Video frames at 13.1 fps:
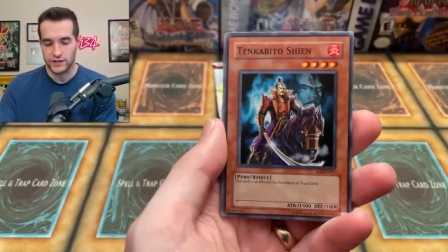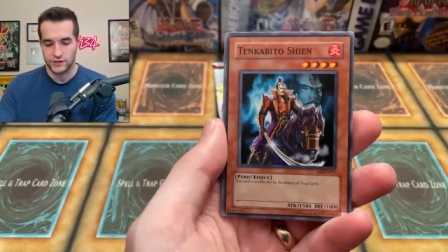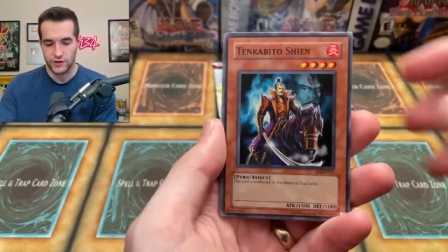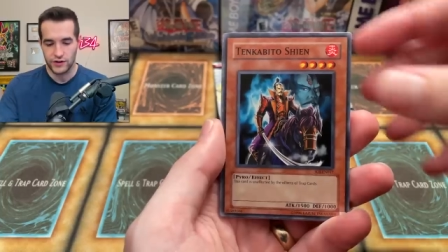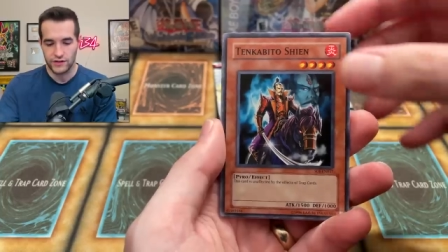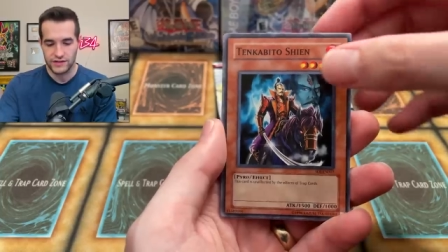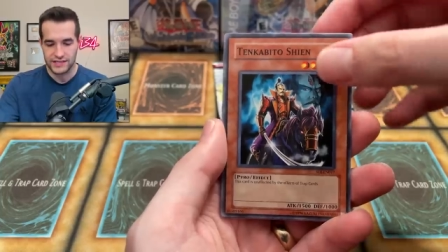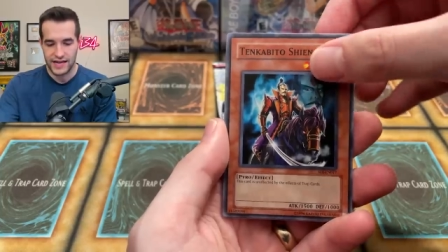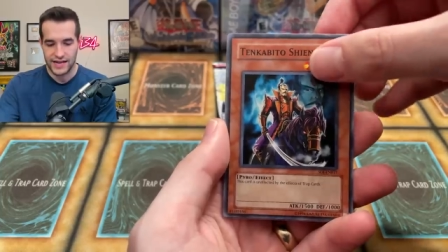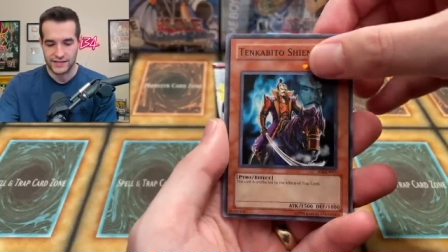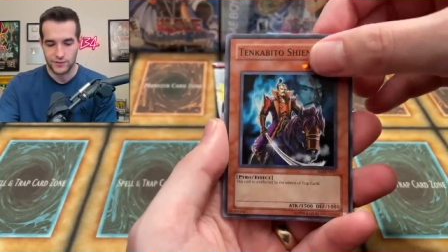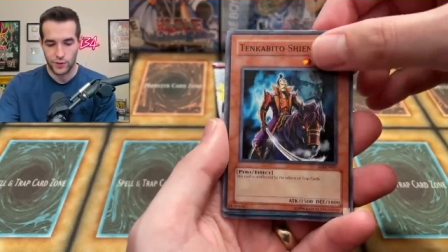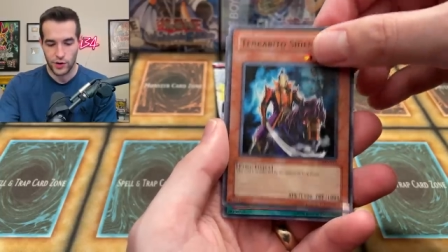as good in the
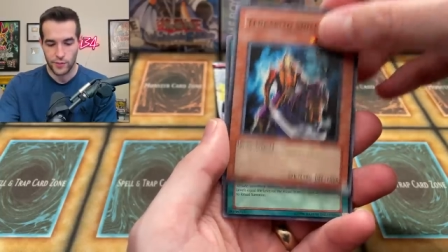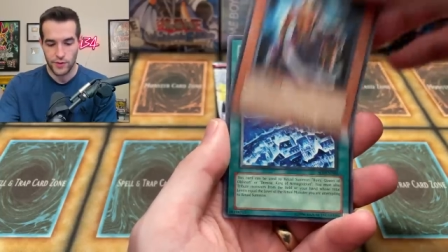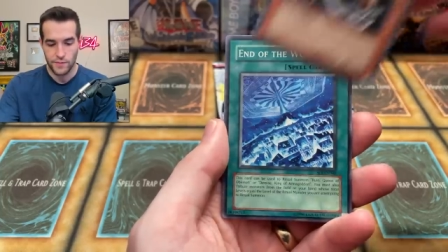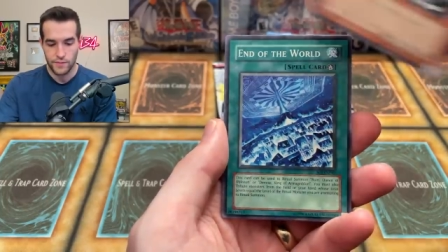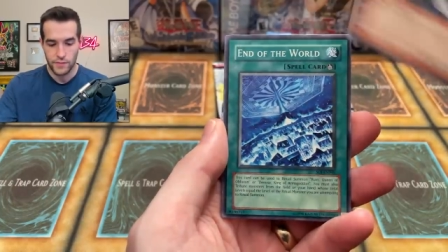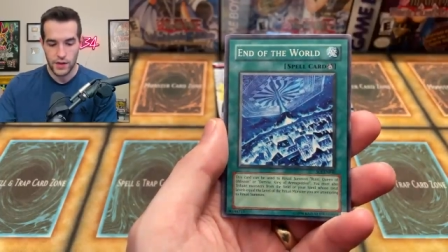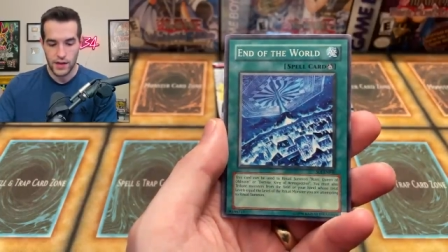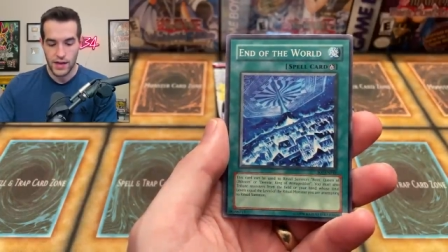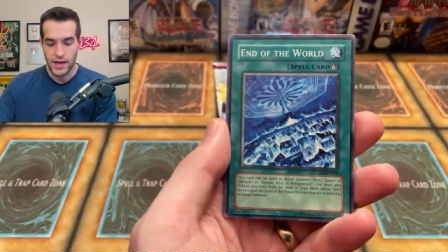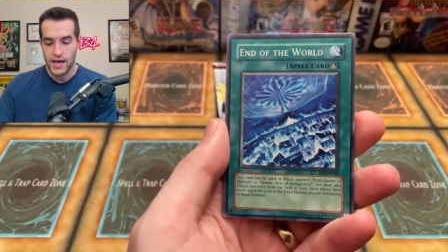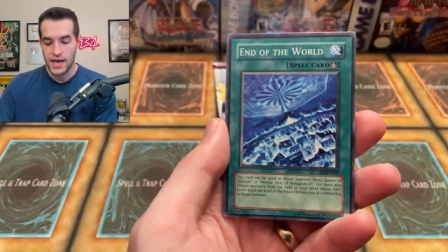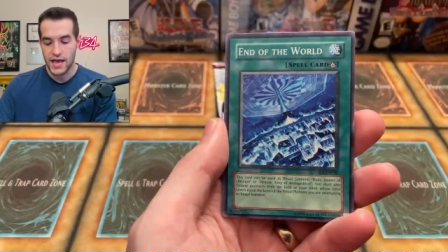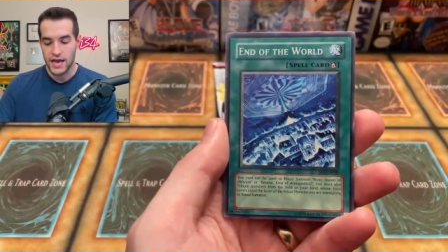stats department.
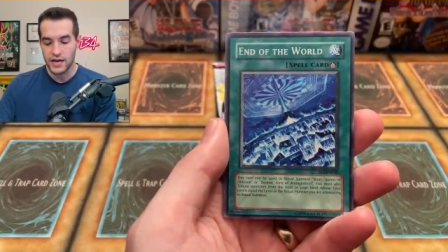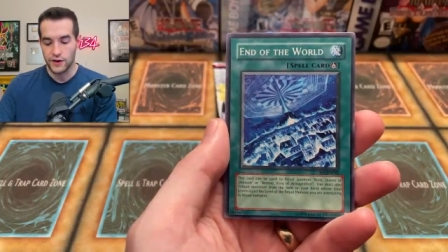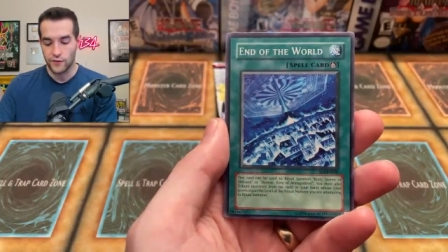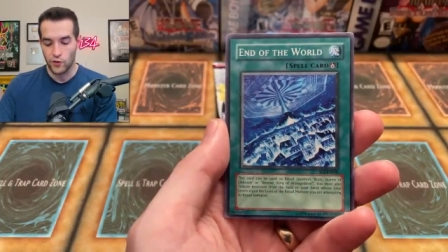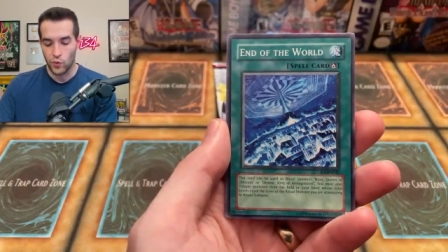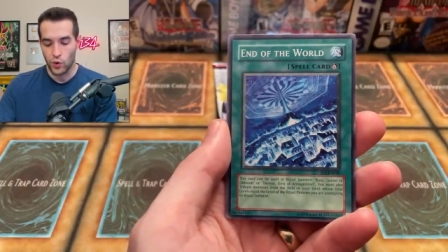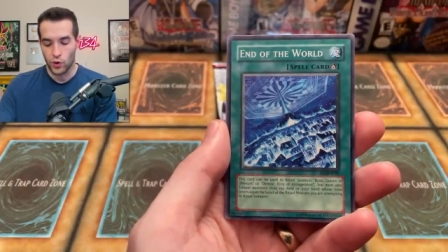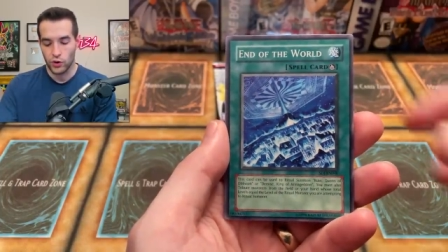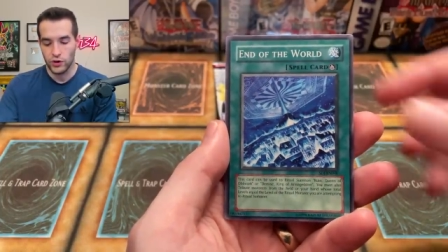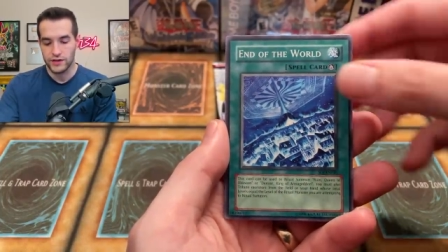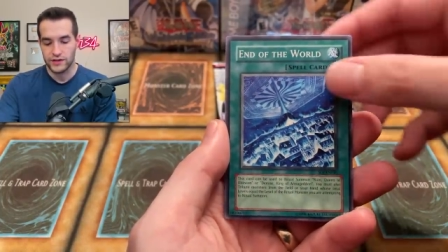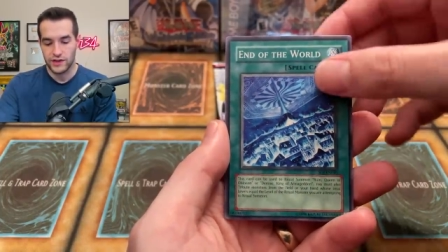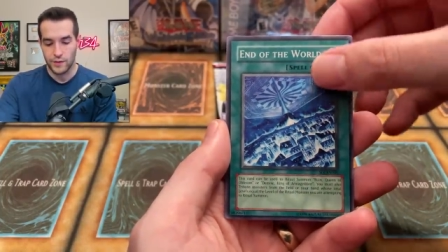End of the
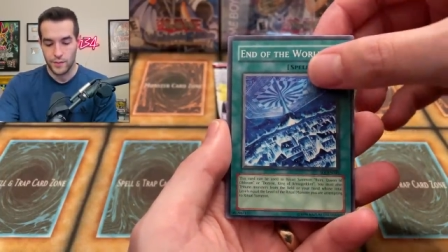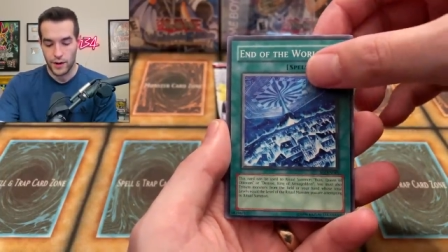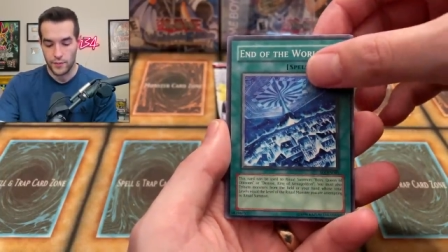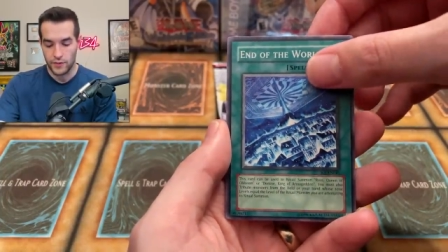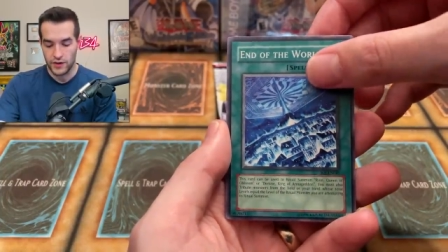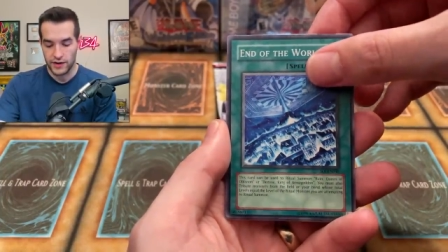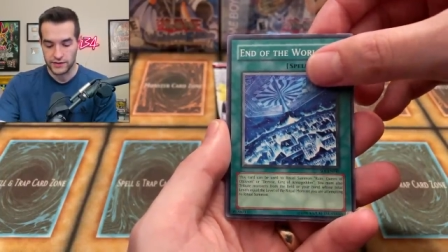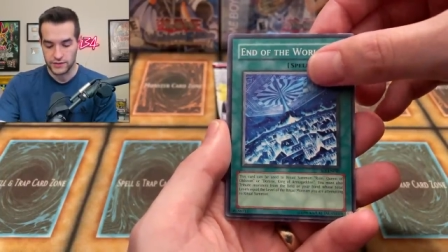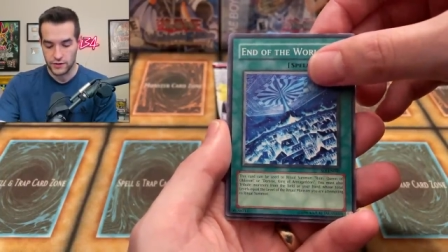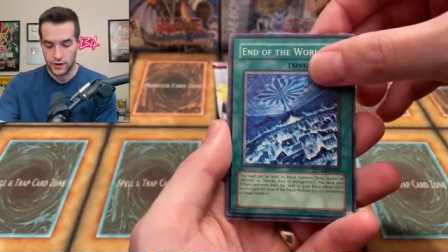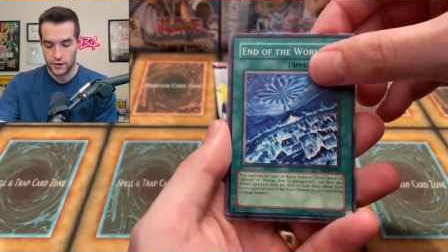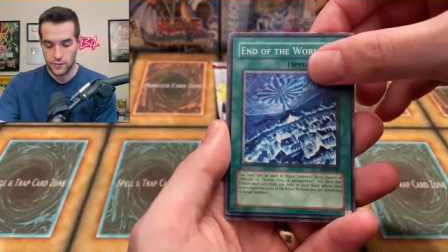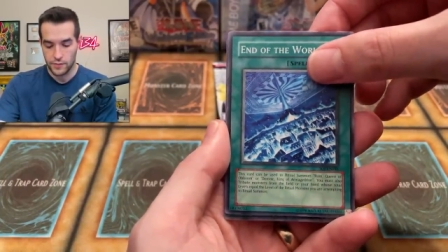World, I think it might be the next
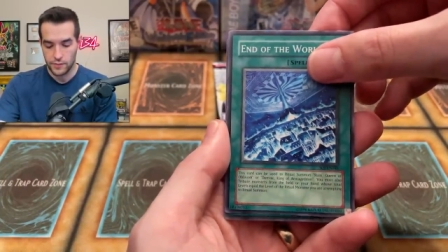card.